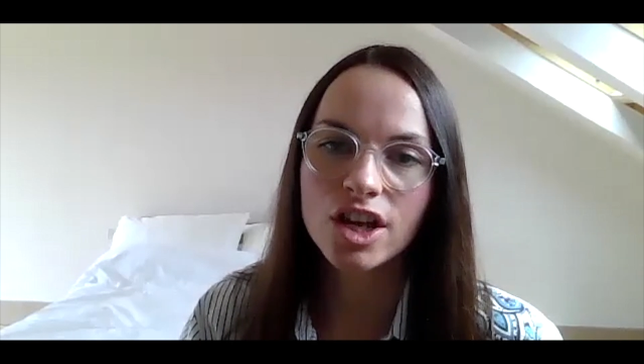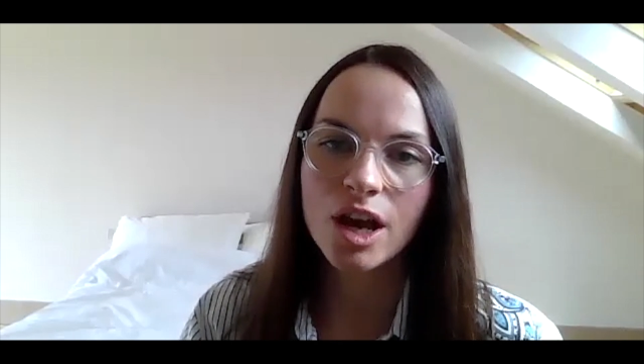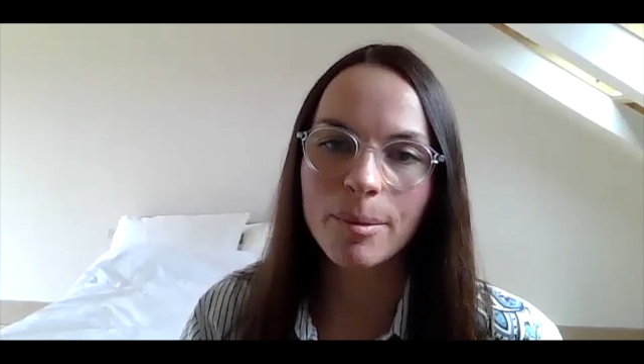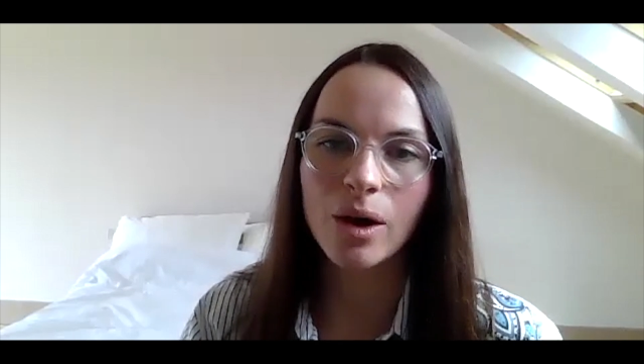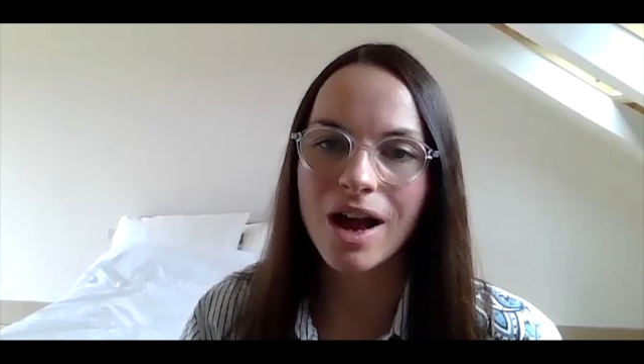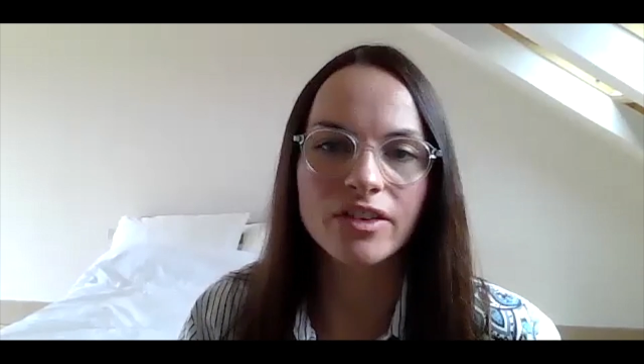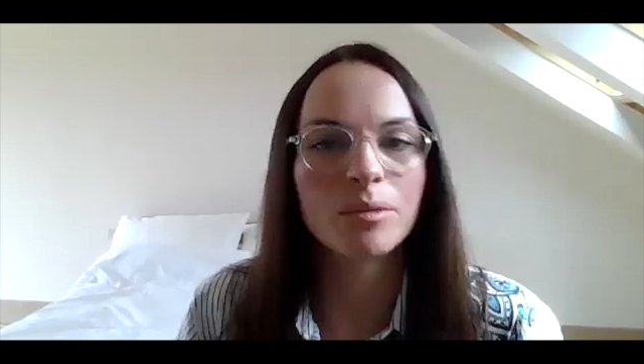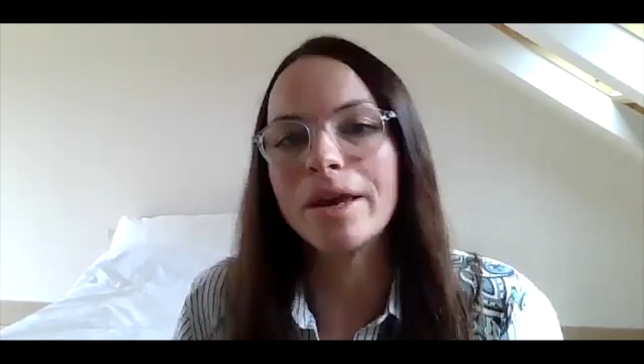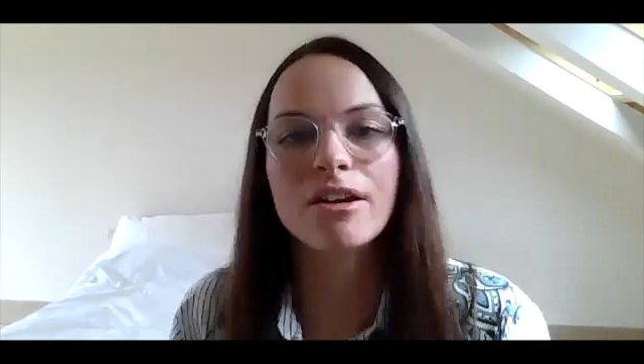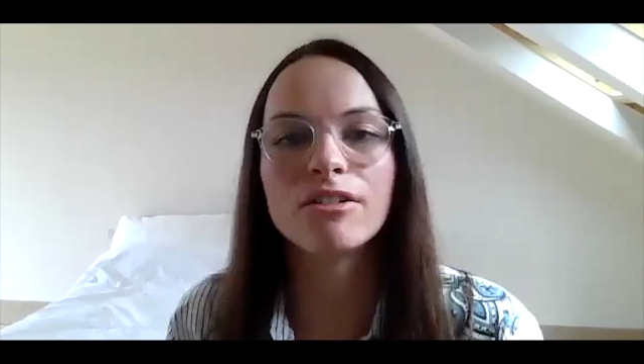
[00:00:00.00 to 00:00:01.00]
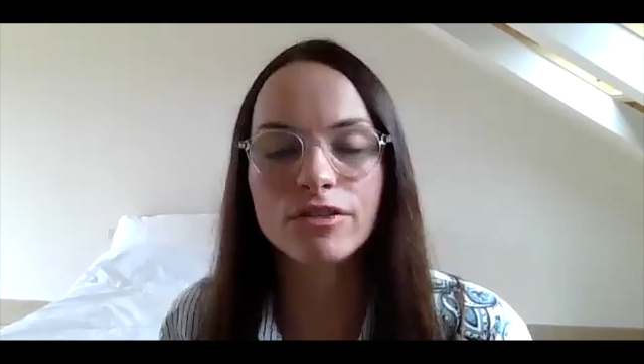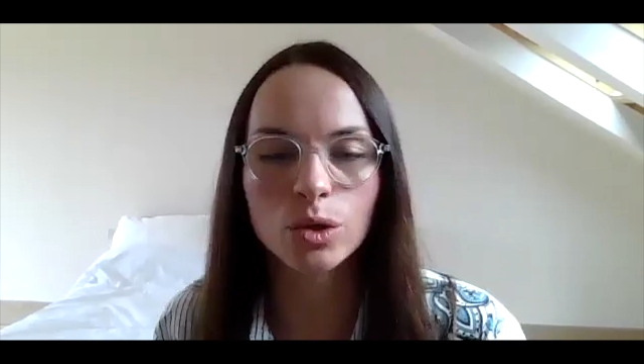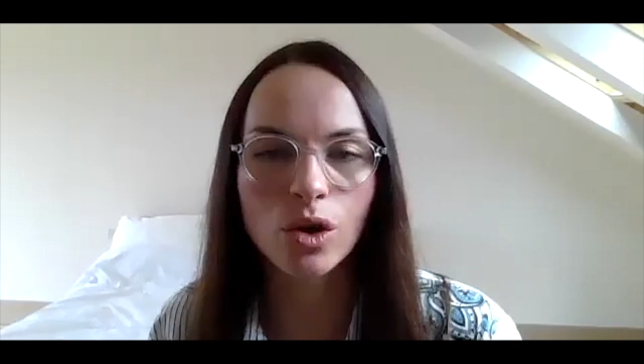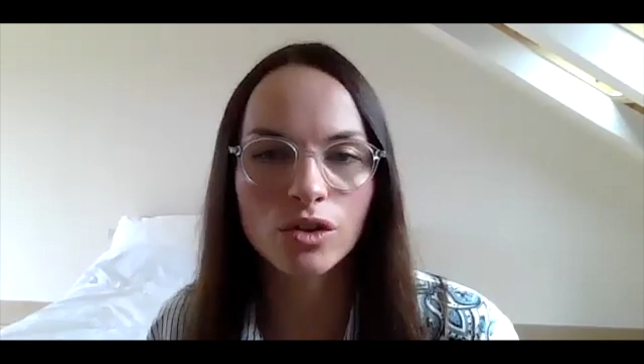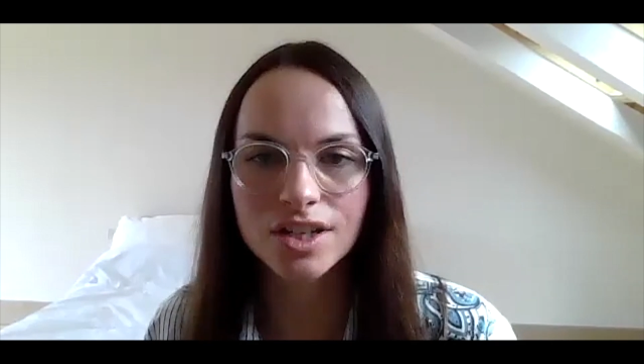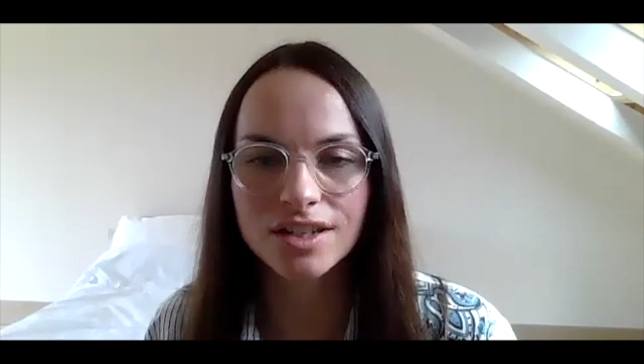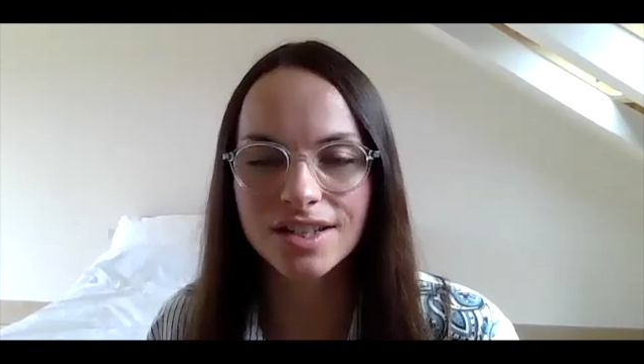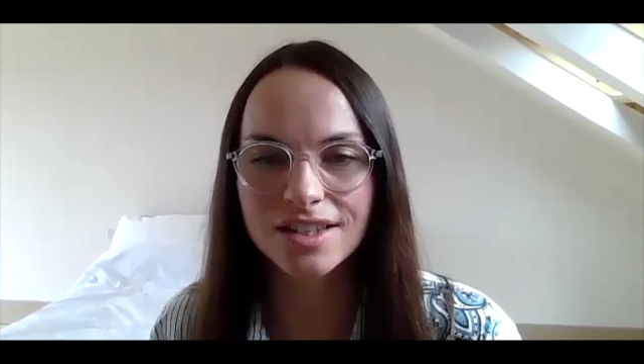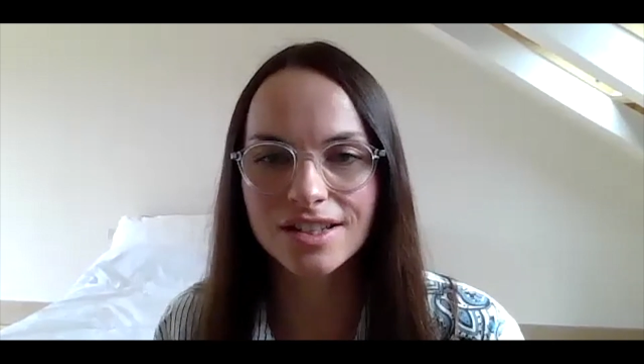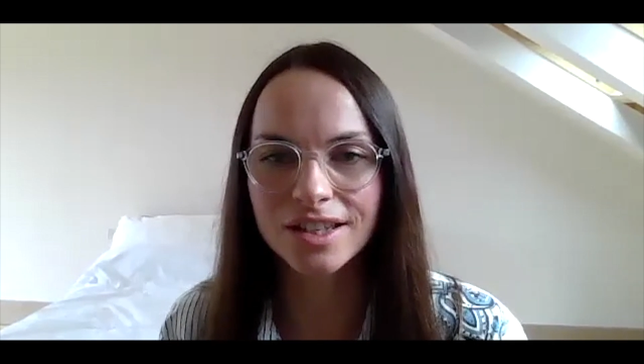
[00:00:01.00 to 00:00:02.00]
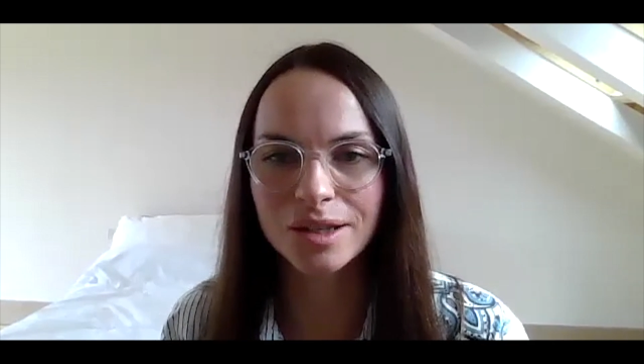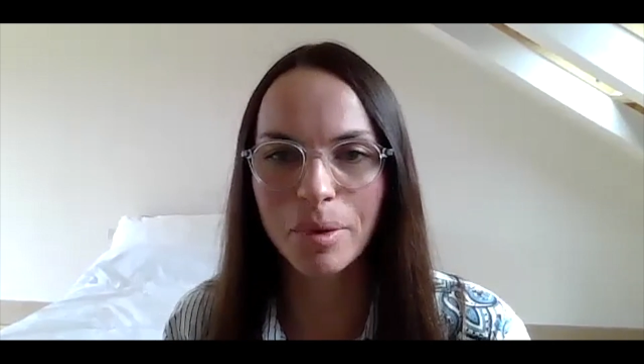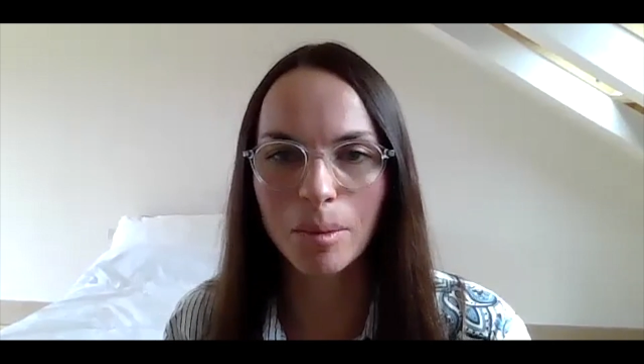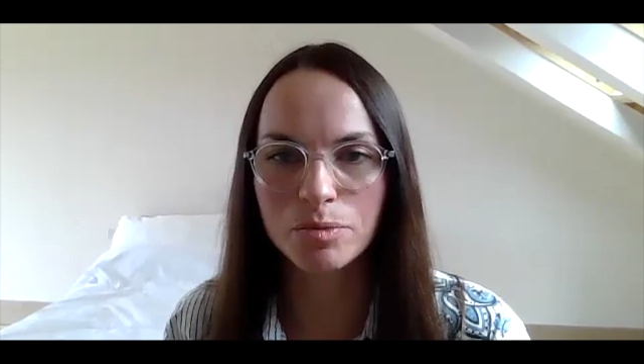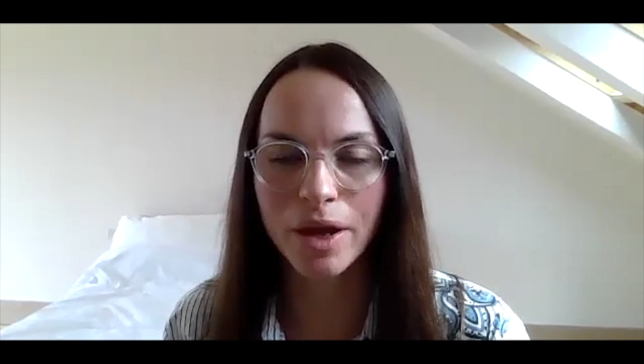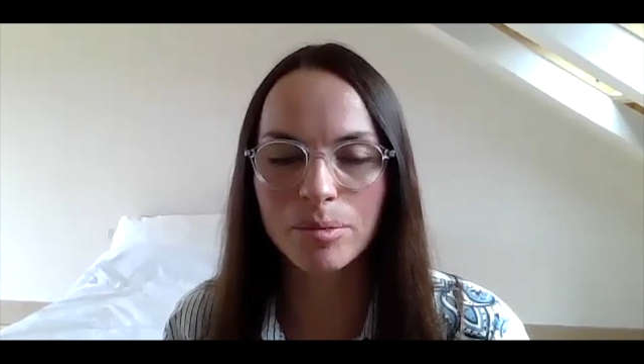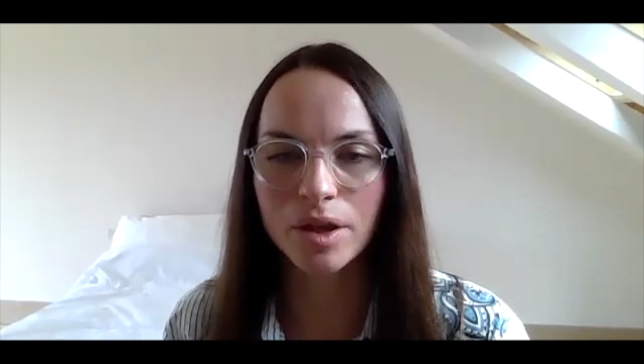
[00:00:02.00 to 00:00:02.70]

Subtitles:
about having peer review content in the published paper.